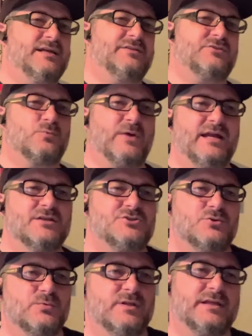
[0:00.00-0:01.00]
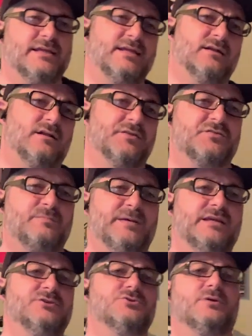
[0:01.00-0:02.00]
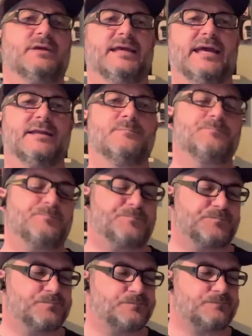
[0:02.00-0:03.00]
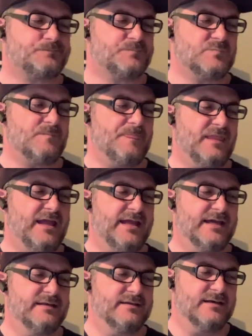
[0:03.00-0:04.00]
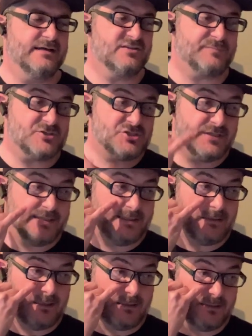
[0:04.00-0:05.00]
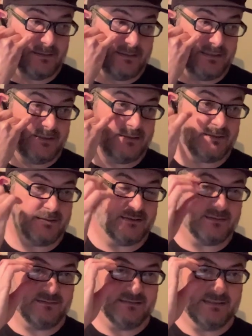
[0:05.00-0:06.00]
like at the ranch you really need all the speed you can get, and especially on the